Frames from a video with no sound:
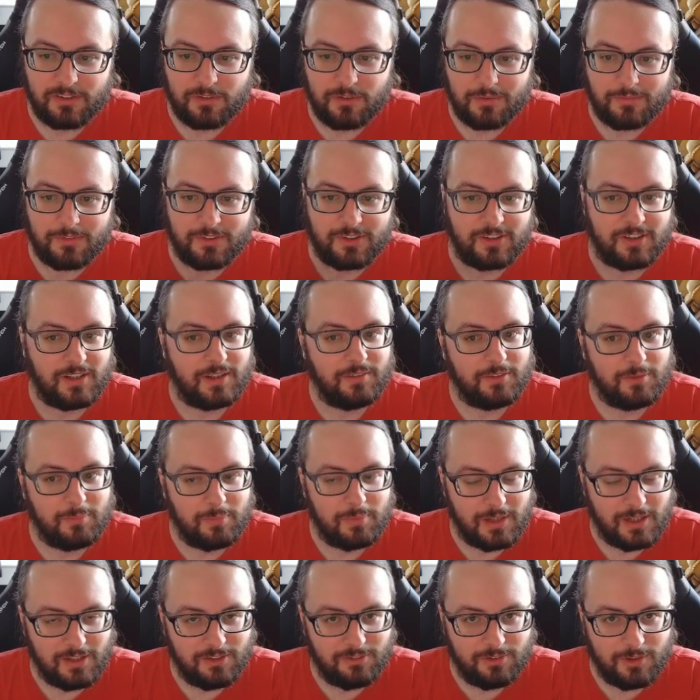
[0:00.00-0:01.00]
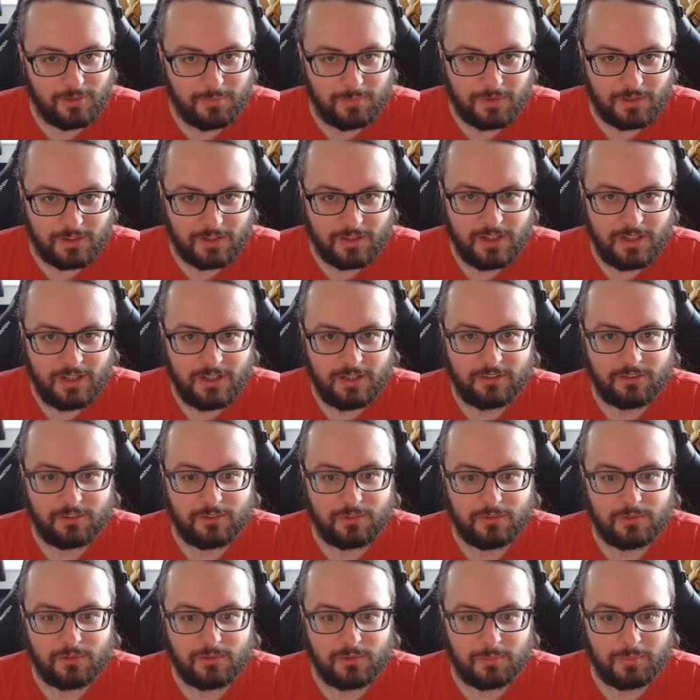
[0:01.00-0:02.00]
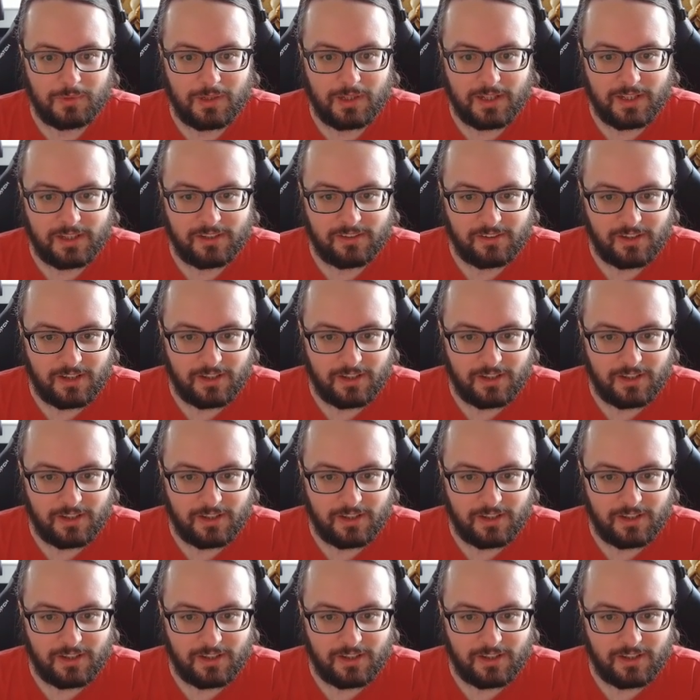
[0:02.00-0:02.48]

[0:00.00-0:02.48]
You obviously have to pay shipping to your place,